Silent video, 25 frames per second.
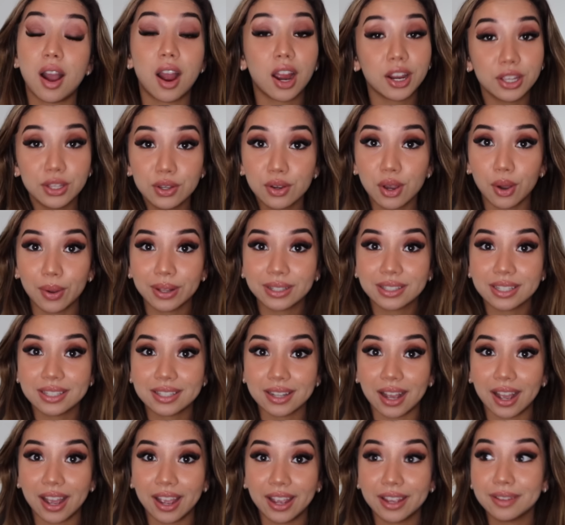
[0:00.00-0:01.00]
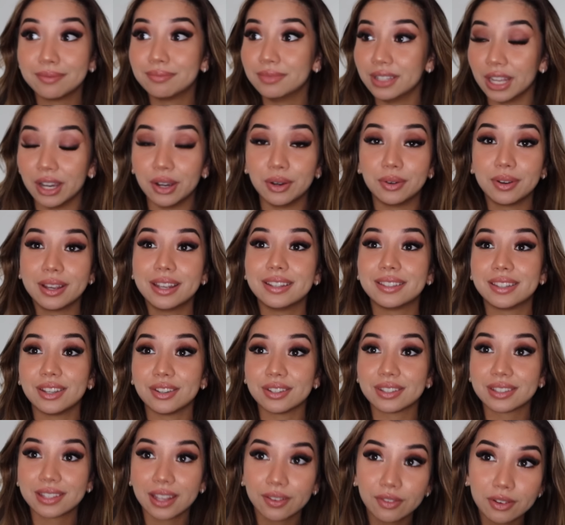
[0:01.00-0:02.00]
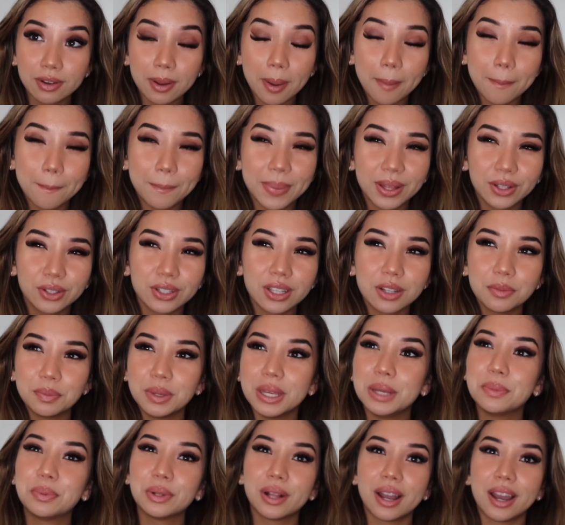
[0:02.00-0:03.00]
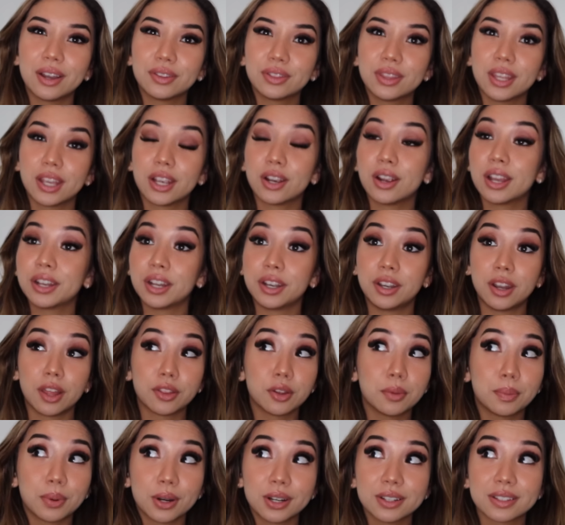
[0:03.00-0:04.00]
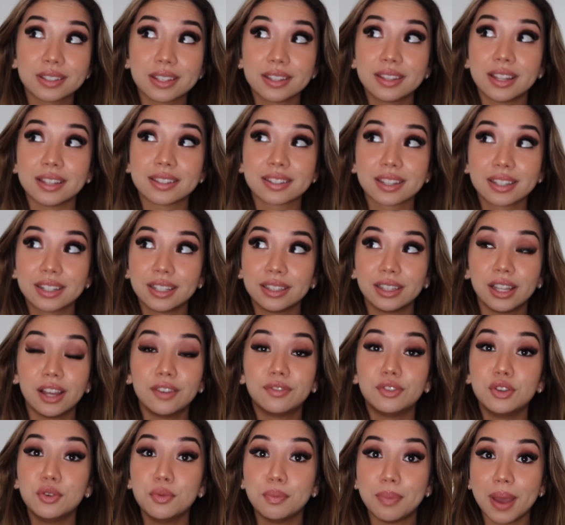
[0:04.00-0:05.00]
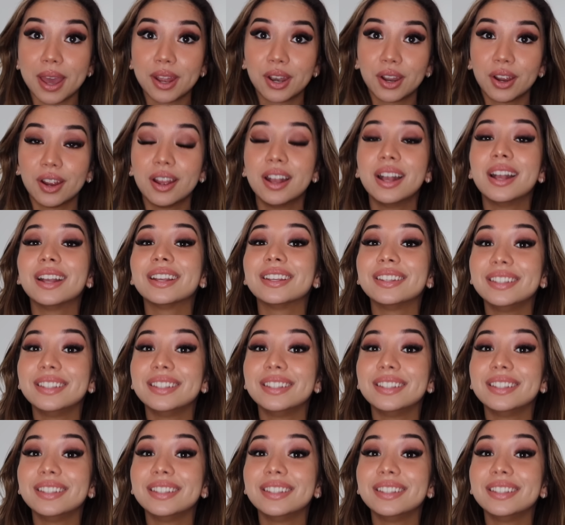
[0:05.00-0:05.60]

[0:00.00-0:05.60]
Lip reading: Are you going to die? No. Is there 7 billion people out there and another person that's going to love you better?